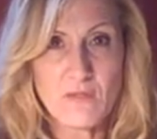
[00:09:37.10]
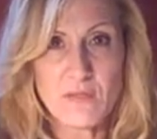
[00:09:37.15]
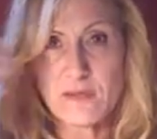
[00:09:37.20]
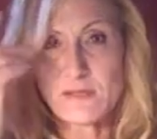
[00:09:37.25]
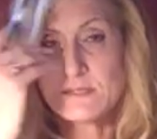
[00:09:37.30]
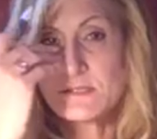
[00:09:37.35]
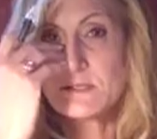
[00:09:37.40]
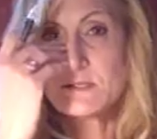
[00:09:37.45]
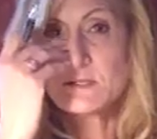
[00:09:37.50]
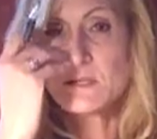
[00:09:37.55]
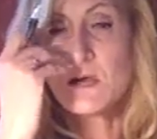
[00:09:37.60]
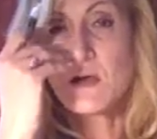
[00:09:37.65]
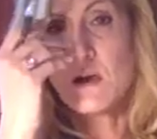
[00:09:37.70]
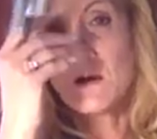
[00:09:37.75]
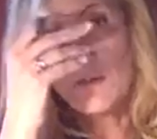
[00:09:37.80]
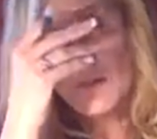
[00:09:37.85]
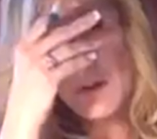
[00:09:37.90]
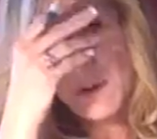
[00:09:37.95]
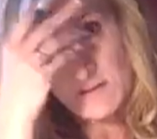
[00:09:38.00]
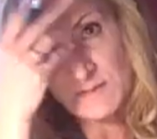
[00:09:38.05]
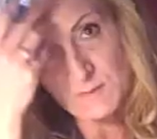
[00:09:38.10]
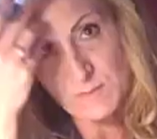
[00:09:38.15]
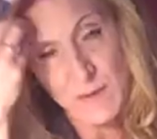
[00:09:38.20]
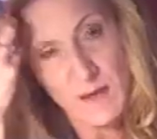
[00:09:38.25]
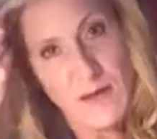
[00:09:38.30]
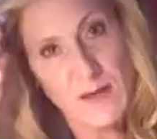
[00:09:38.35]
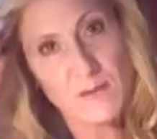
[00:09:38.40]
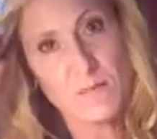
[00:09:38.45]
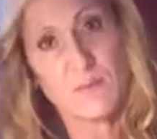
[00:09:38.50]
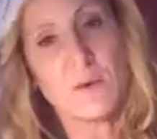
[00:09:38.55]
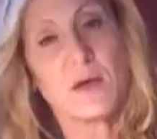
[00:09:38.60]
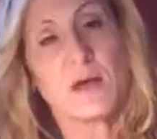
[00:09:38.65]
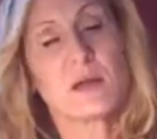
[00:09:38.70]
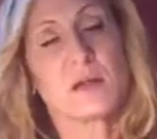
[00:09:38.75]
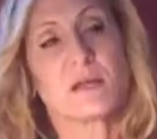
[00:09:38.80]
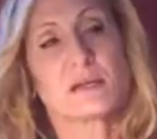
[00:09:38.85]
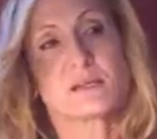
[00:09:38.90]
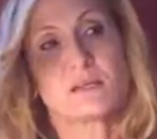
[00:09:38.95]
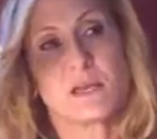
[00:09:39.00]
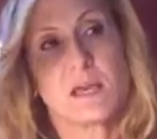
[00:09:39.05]
that stuff has
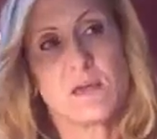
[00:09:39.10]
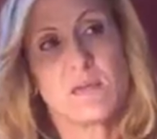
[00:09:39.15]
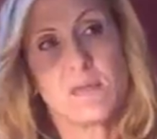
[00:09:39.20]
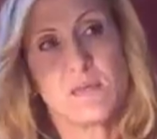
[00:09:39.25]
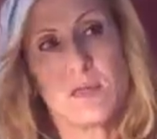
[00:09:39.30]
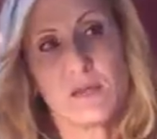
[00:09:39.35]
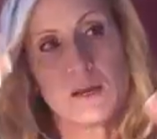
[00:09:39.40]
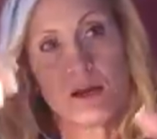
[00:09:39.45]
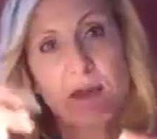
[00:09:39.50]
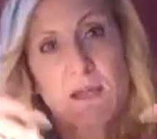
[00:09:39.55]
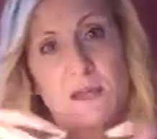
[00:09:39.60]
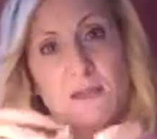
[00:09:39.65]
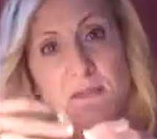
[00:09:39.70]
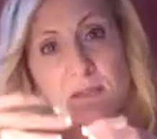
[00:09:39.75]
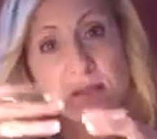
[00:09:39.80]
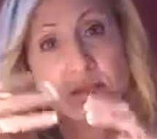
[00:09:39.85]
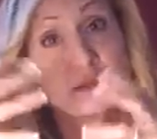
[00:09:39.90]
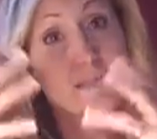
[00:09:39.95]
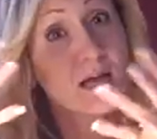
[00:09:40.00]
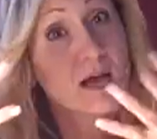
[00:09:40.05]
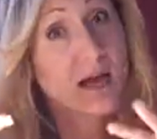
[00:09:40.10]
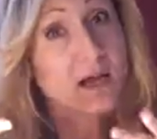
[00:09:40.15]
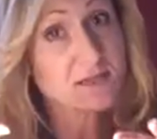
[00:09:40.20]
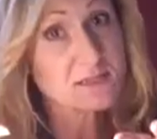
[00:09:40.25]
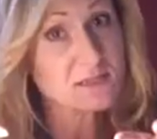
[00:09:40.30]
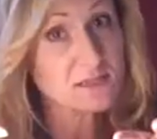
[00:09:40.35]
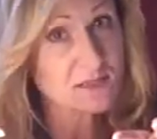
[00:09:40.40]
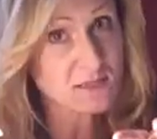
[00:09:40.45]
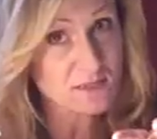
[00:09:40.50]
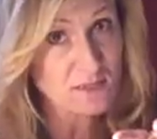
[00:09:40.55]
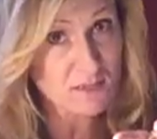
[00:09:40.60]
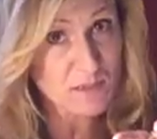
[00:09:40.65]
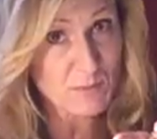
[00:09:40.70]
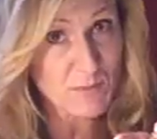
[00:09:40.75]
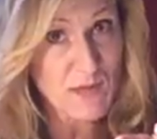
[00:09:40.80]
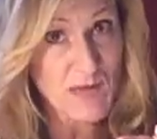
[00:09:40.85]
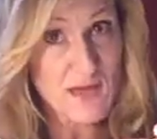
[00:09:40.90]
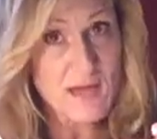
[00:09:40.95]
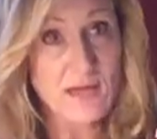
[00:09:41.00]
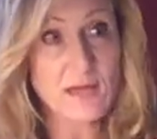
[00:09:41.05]
byproducts, and it's toxic to the
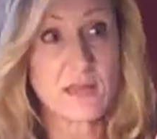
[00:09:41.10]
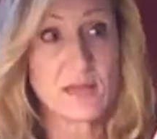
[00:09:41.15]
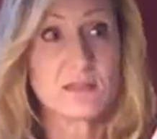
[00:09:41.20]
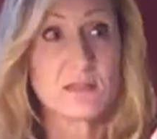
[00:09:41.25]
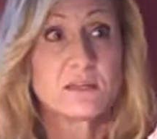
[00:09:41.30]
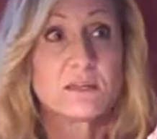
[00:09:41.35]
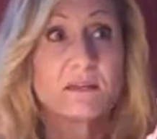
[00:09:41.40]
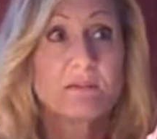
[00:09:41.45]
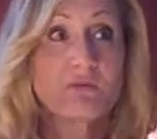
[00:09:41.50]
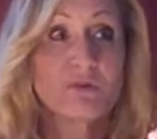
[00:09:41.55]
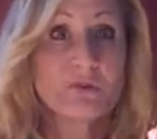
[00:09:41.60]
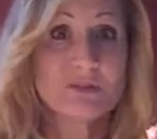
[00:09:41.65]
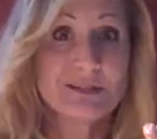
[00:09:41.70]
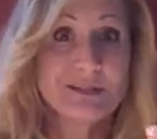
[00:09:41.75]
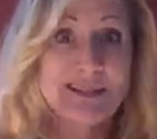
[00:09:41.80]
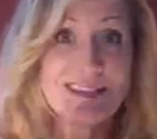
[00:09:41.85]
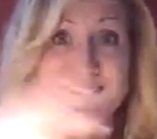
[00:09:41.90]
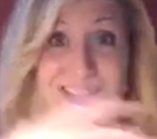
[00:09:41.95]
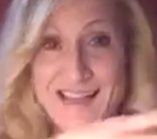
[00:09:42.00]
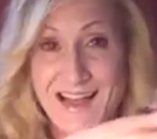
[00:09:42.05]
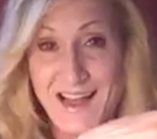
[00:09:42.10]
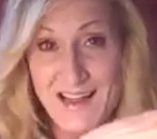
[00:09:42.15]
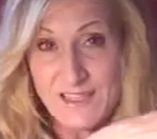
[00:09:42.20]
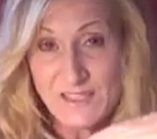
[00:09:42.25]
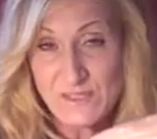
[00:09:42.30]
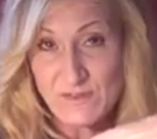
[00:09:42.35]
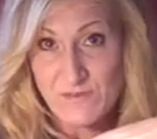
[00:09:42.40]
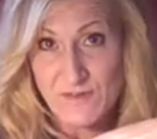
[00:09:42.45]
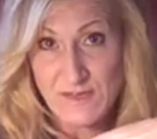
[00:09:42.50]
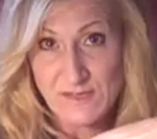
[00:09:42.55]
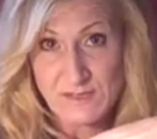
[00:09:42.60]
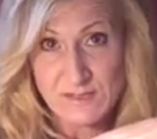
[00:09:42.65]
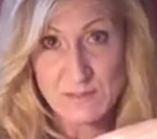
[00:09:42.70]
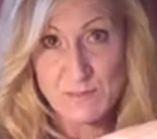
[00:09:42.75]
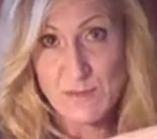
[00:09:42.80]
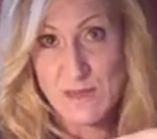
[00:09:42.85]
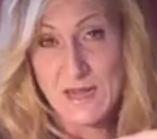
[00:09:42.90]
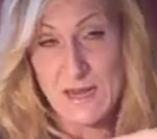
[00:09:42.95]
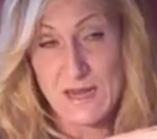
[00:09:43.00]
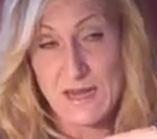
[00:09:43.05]
body, and the liver detoxifies
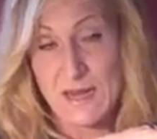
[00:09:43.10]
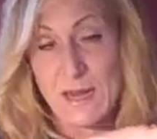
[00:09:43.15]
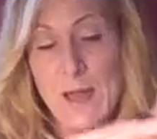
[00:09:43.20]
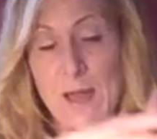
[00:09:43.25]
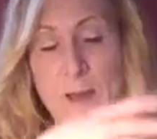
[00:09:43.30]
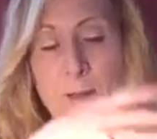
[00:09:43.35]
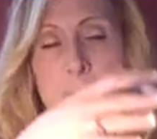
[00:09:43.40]
the body.